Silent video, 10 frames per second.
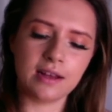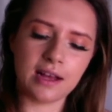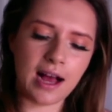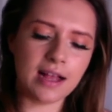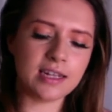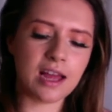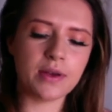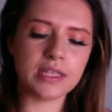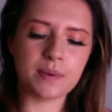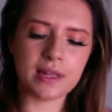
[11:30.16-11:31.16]
I don't know,
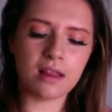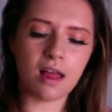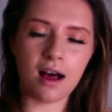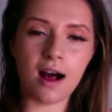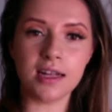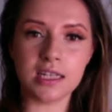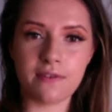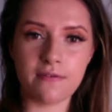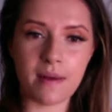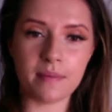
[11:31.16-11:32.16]
it's been a lot harder
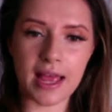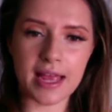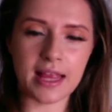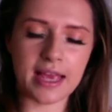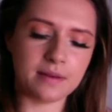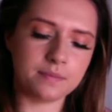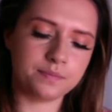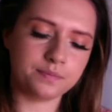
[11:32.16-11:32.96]
for them lately.